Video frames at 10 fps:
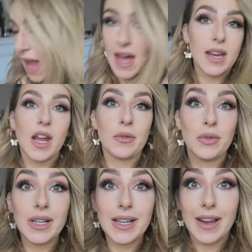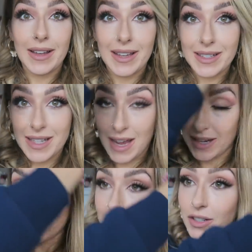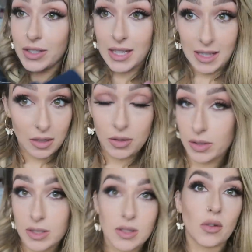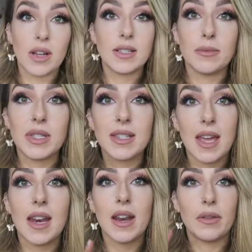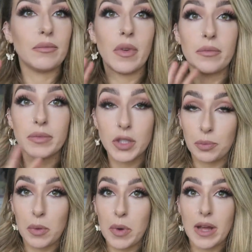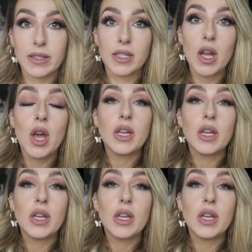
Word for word: and I really like it and I just think it looks so nice on my skin and I'm super impressed.